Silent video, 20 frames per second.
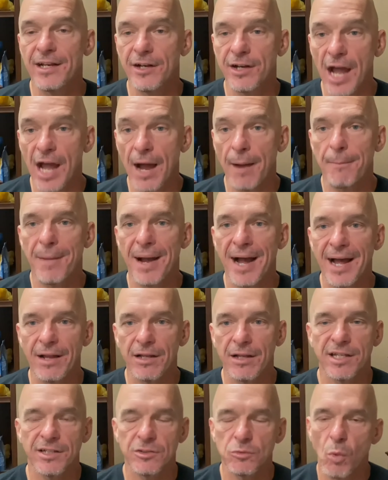and not
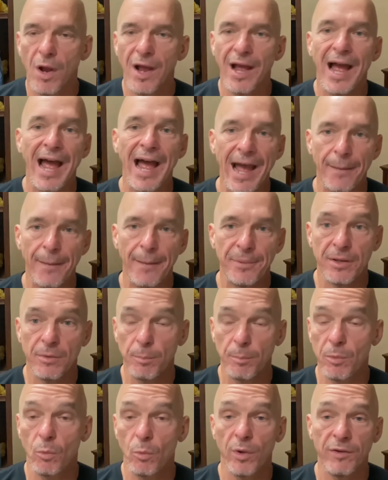mind because what
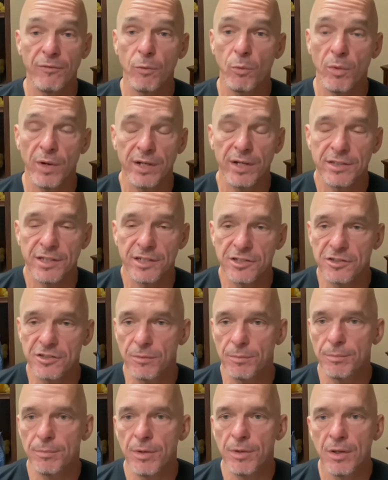happened we went to
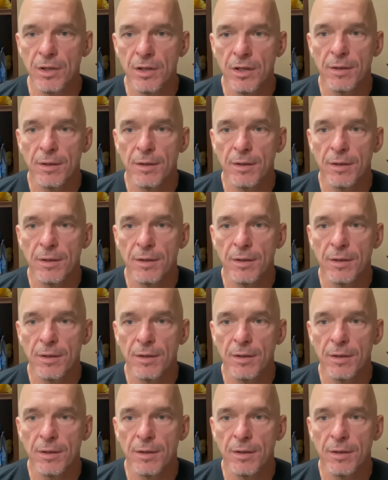some